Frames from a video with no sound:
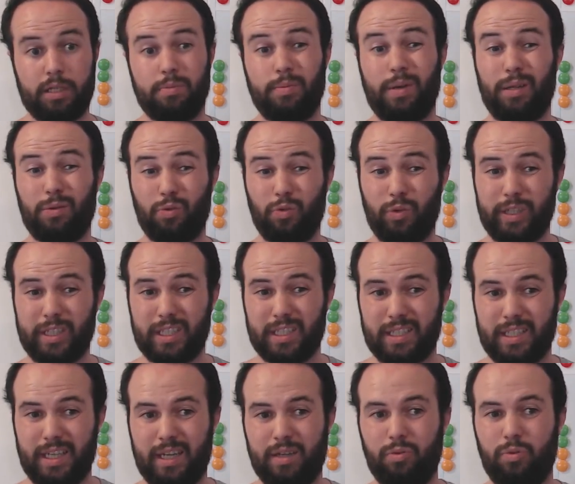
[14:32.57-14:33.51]
But we
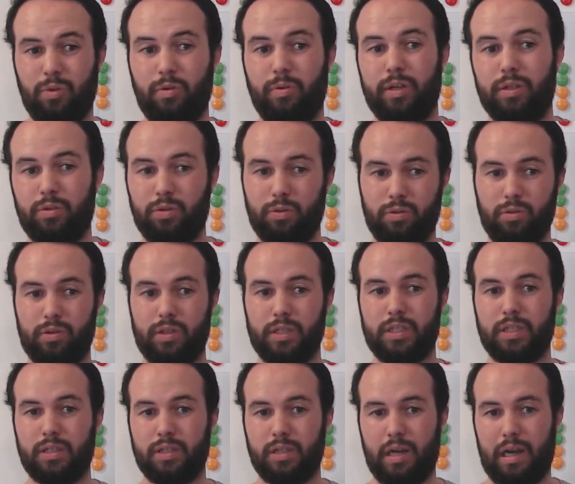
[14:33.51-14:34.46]
said we want to do
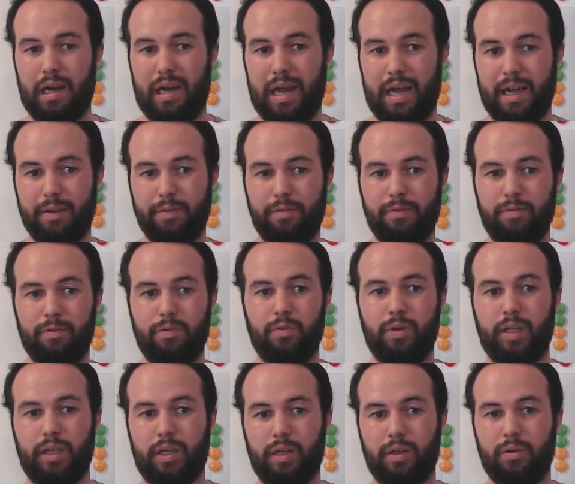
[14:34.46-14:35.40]
this live.
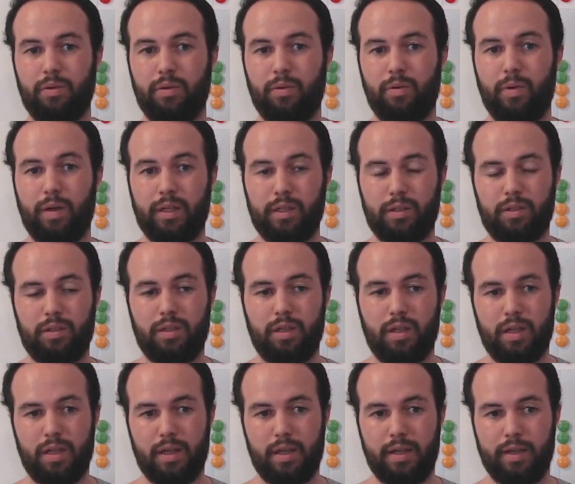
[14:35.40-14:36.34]
We want
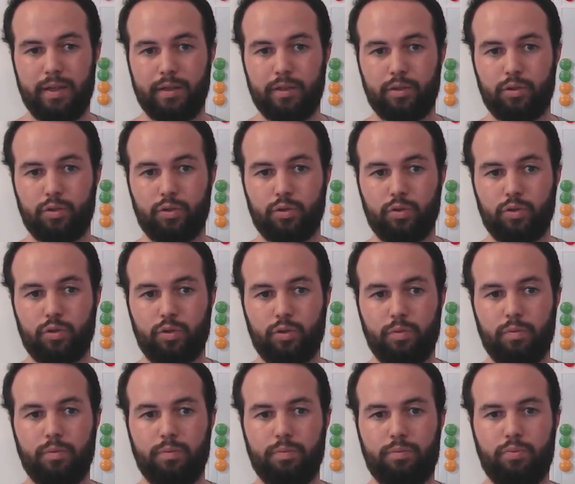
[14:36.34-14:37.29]
to
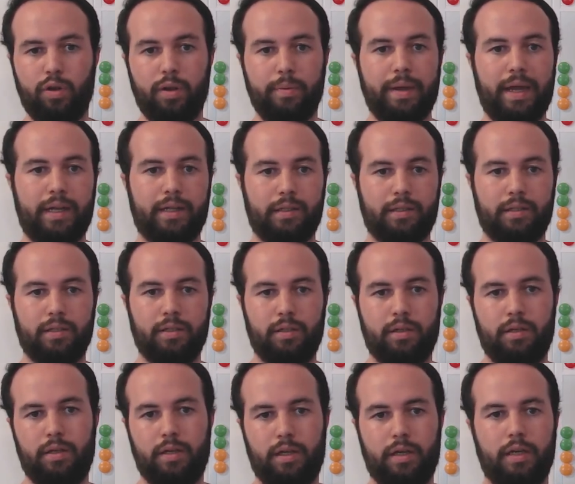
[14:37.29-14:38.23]
prevent
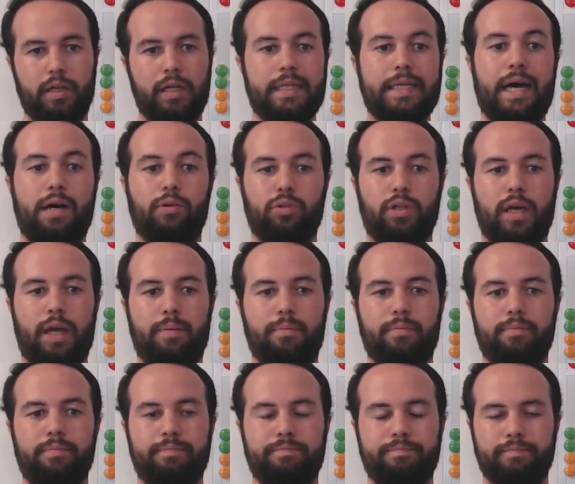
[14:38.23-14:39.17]
downtime,
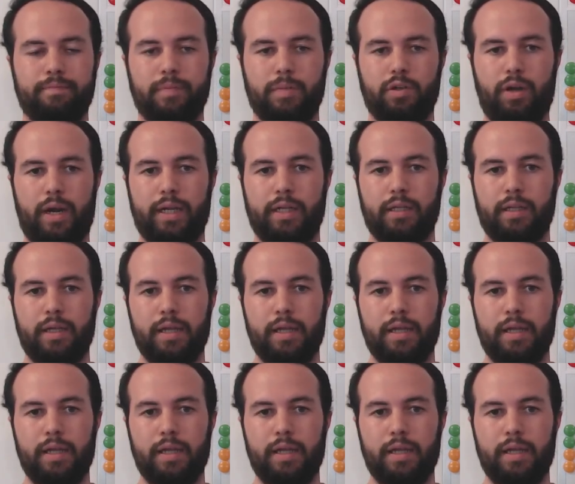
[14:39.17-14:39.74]
right?